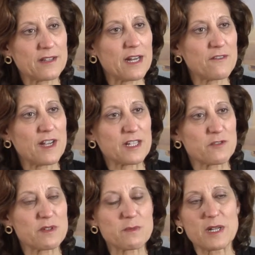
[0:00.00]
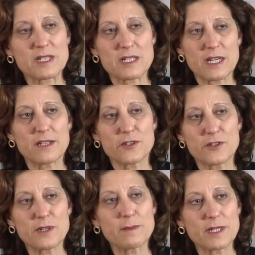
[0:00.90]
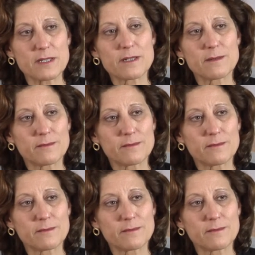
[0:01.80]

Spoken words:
that affects response to other treatment.